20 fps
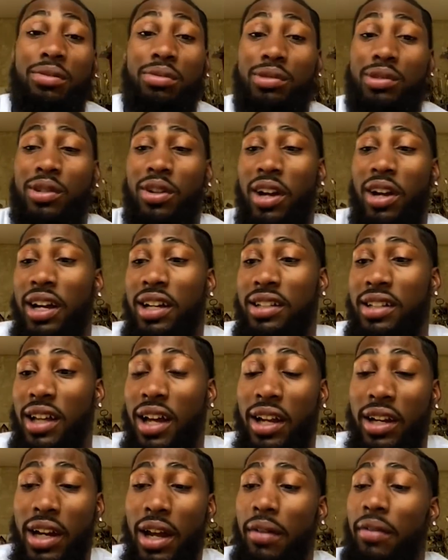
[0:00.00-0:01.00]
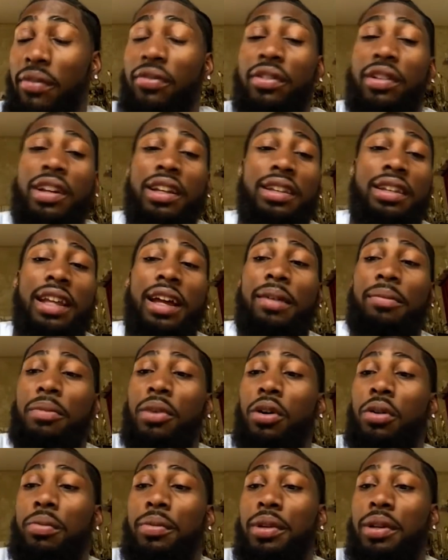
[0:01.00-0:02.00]
It was crazy. I'll never forget that
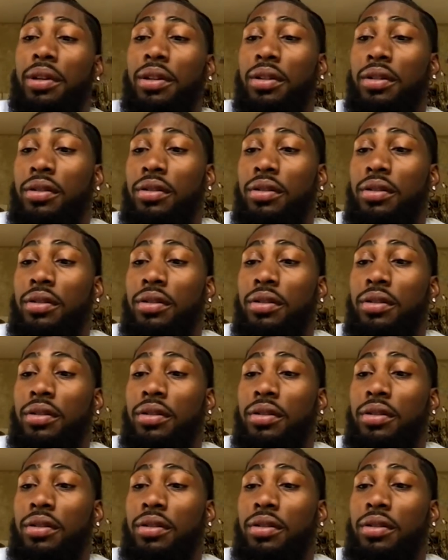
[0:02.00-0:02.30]
moment.